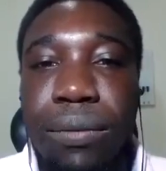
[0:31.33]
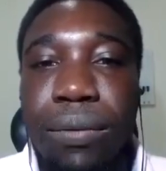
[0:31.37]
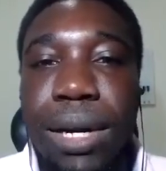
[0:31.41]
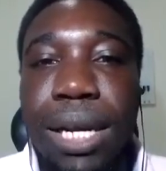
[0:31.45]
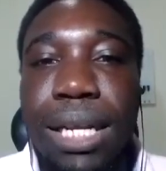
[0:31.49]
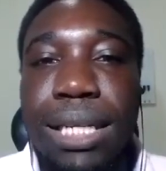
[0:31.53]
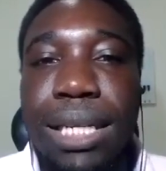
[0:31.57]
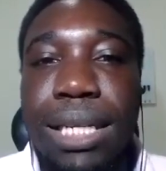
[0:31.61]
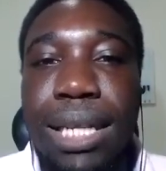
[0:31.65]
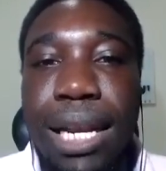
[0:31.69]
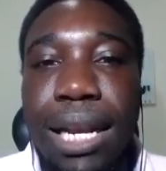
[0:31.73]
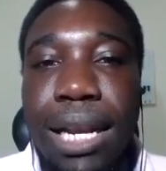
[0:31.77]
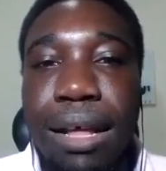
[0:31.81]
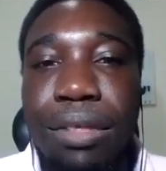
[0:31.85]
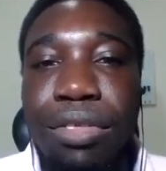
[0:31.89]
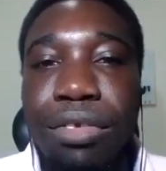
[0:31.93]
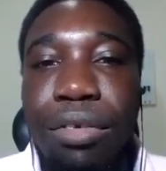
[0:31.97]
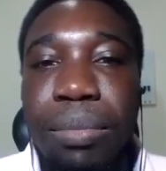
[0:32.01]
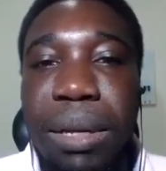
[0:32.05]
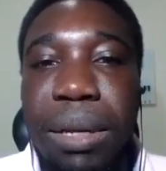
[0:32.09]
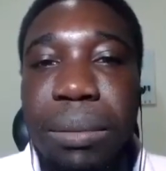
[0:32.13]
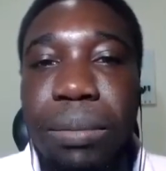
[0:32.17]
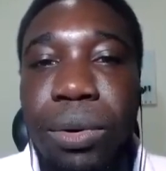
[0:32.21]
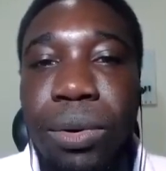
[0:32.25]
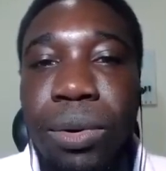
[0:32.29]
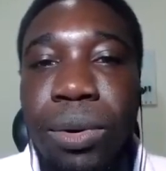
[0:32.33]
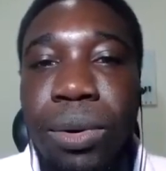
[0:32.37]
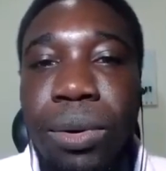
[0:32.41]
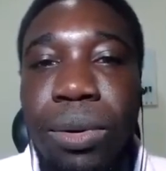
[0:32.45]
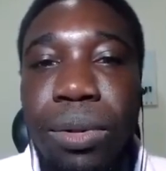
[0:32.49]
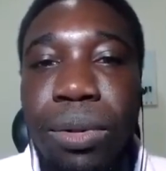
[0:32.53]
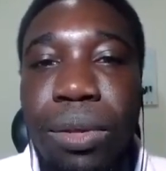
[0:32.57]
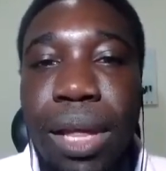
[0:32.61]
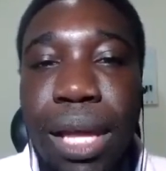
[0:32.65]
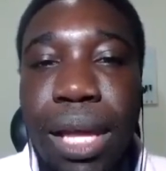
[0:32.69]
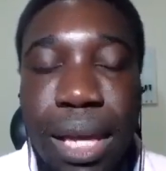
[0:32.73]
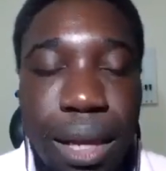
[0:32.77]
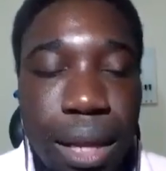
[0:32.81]
What is it that other people,
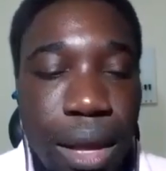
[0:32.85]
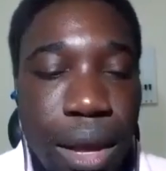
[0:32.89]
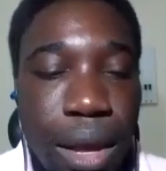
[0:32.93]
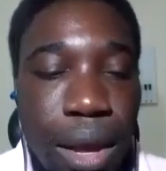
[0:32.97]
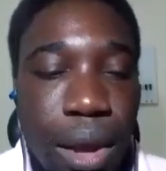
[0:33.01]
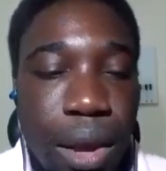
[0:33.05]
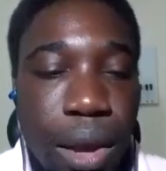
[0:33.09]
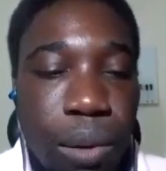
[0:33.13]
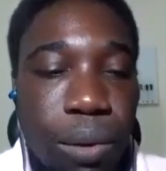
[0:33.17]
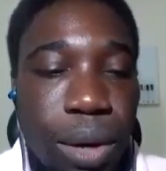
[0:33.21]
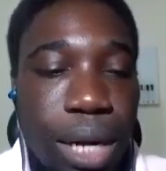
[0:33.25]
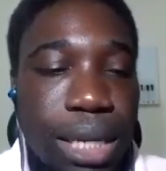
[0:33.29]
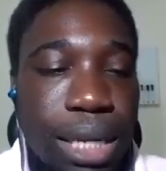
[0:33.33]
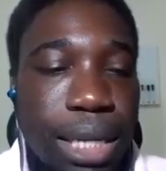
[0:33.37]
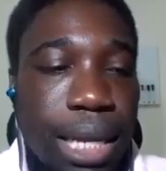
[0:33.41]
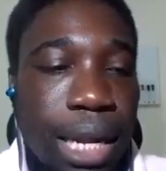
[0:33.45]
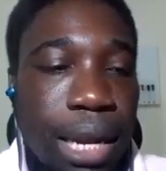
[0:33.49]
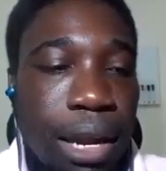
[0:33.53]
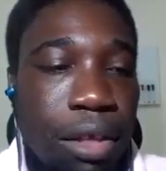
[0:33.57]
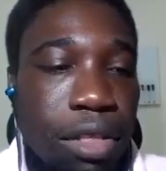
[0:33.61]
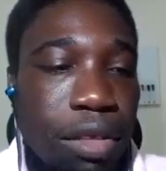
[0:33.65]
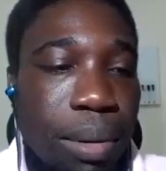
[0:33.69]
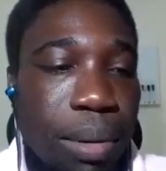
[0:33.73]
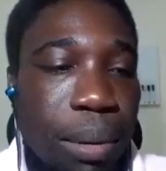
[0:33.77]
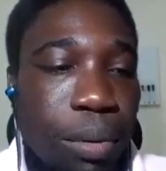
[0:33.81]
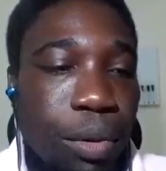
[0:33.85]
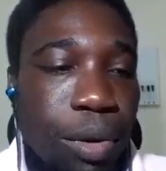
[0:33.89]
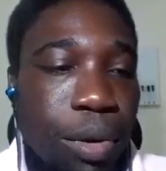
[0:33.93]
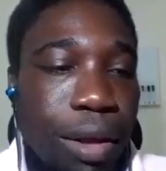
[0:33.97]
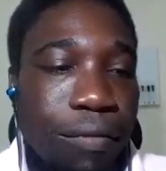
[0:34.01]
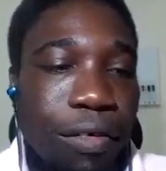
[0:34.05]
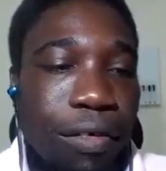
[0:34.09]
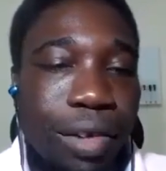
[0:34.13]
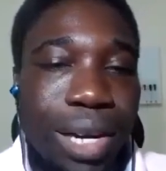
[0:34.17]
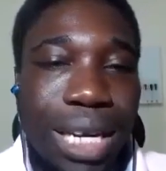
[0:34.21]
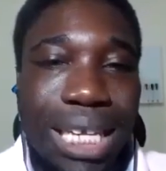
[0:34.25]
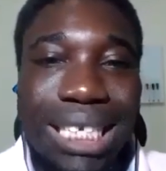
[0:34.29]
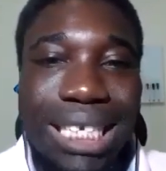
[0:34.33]
like, what is it that other people
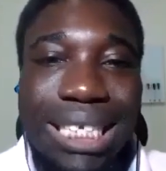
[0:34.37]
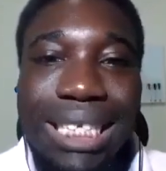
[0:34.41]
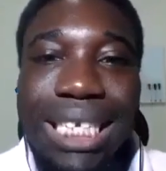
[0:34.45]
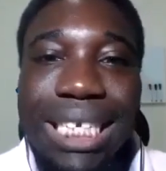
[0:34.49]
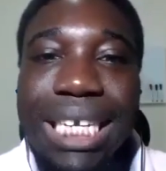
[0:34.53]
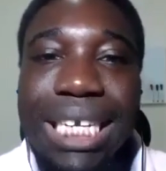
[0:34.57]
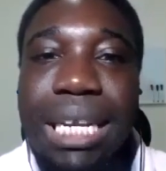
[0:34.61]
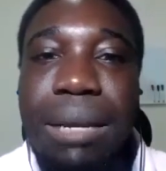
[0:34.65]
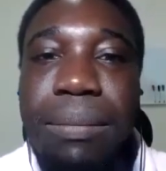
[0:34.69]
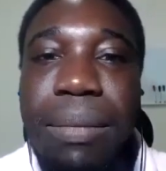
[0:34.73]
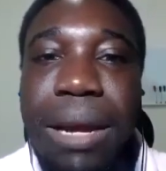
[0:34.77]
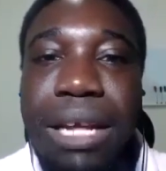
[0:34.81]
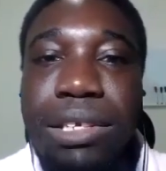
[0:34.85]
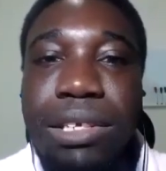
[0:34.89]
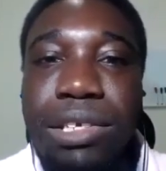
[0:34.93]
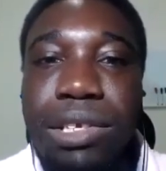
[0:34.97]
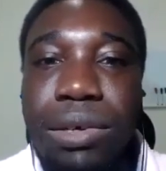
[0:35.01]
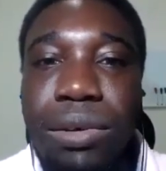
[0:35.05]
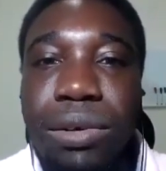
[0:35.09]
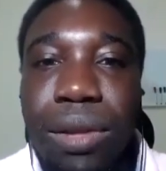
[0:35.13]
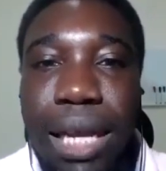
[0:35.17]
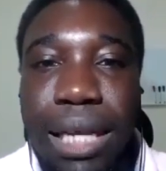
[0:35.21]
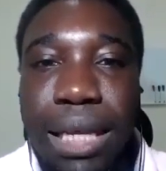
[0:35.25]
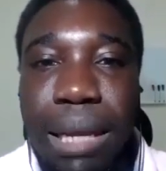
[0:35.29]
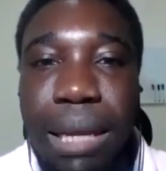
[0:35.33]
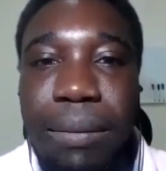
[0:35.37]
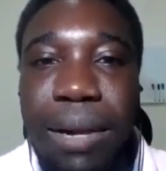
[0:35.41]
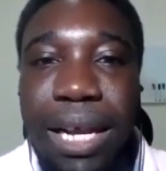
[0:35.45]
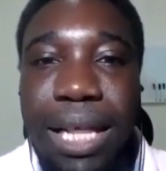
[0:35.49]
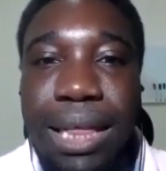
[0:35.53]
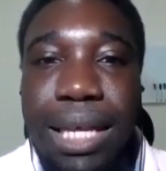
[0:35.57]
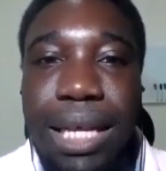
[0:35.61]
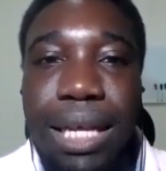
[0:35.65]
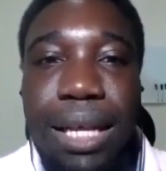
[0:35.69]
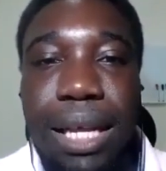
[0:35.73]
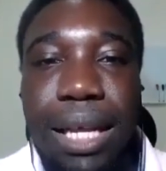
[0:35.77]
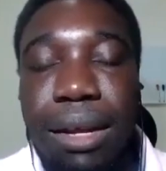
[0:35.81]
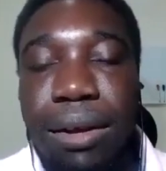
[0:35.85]
have already seen about you? Like, they
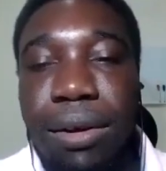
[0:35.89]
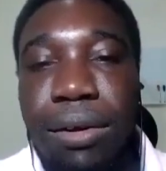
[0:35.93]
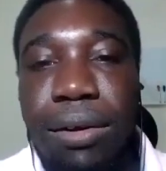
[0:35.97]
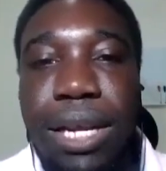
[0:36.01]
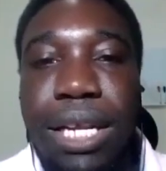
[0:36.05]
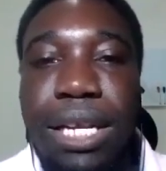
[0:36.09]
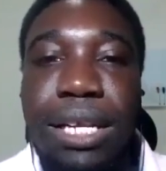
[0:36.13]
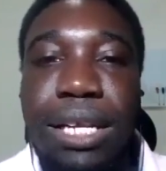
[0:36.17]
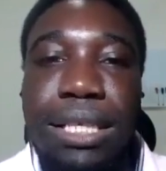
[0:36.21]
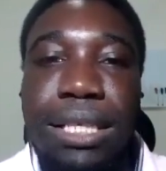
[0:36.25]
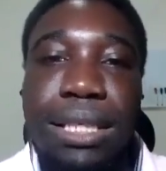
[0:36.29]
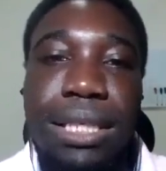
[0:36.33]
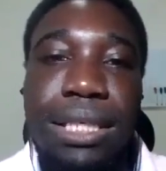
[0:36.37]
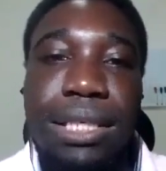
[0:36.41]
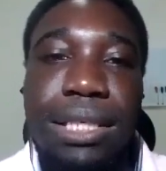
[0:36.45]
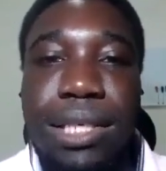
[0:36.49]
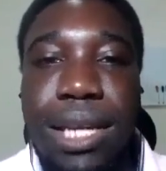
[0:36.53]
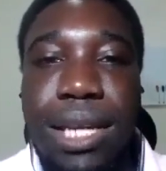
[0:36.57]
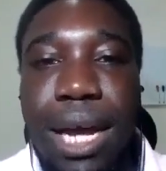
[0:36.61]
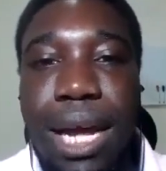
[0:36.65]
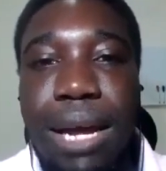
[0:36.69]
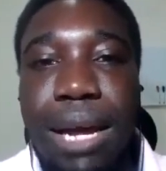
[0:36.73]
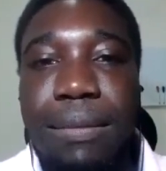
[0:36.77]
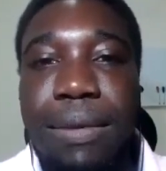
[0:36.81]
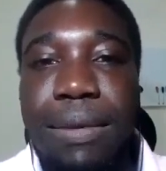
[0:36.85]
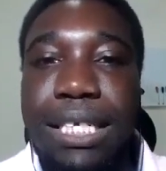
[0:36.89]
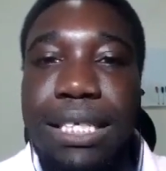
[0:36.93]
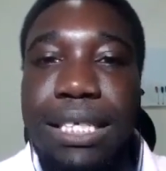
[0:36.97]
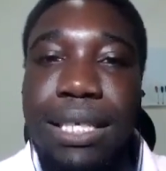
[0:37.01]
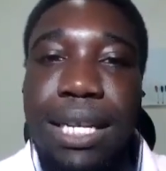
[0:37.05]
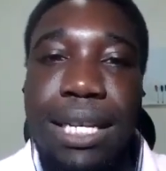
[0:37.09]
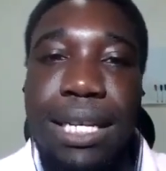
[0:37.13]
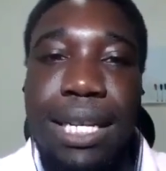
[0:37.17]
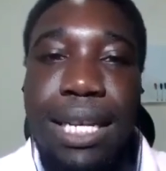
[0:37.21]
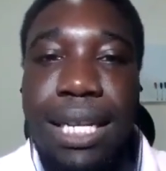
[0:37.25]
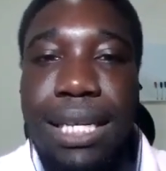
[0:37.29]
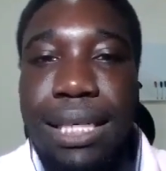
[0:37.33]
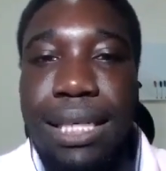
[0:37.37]
might think like, oh, he does this job, he's
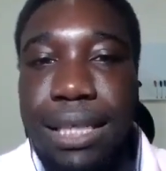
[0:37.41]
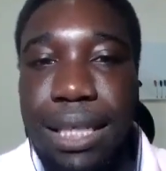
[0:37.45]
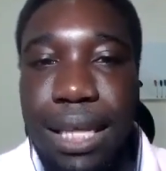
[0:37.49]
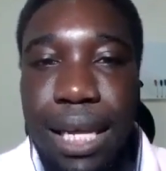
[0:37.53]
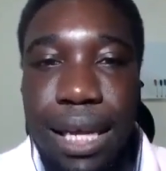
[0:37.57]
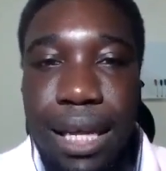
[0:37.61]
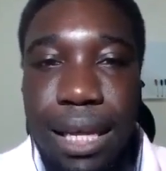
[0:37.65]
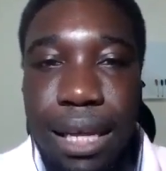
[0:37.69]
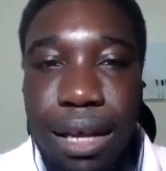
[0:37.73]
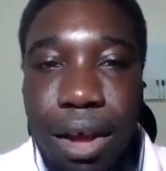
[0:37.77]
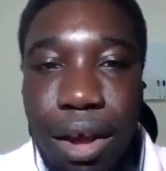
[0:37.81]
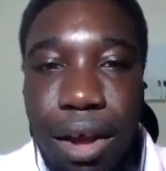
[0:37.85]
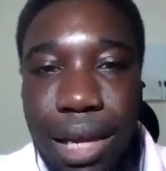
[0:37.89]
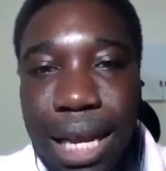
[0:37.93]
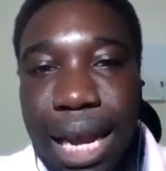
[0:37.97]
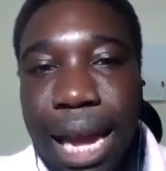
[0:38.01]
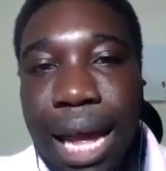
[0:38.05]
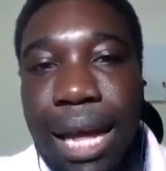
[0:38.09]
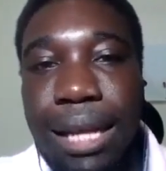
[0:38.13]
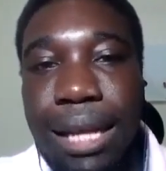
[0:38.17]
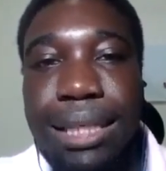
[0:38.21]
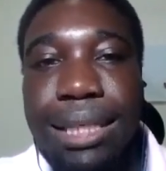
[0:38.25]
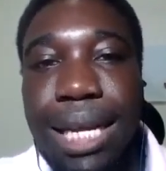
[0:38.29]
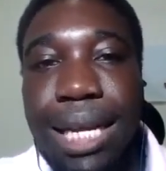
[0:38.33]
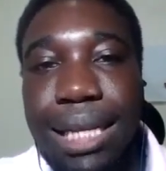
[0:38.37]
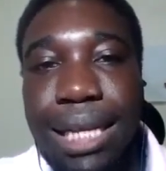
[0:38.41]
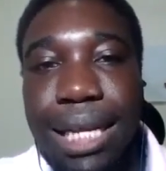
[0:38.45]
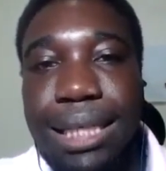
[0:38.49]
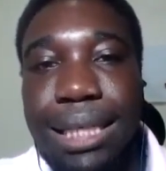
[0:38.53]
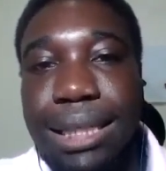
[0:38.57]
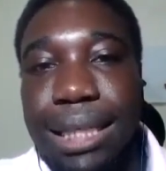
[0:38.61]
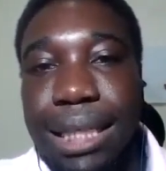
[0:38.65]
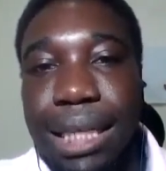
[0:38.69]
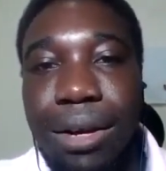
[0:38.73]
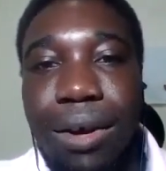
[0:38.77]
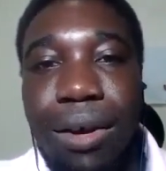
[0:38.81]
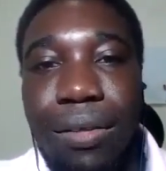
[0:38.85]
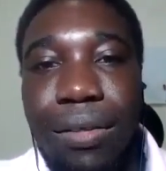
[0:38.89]
done this. Like, on the outside, they
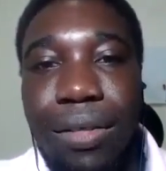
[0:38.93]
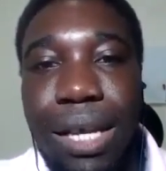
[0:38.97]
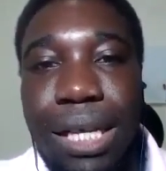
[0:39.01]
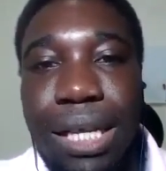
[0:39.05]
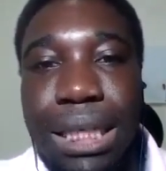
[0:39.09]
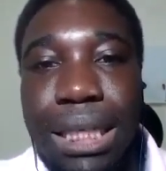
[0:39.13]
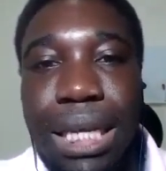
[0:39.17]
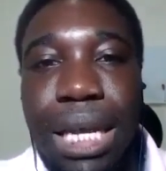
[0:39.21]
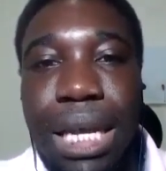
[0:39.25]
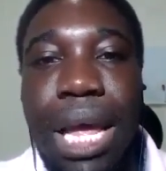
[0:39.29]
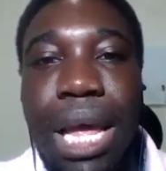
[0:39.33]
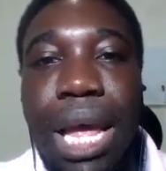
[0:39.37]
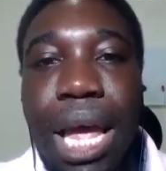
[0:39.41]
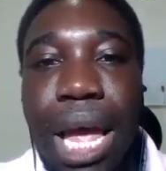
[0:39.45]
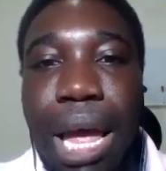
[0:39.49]
see all this.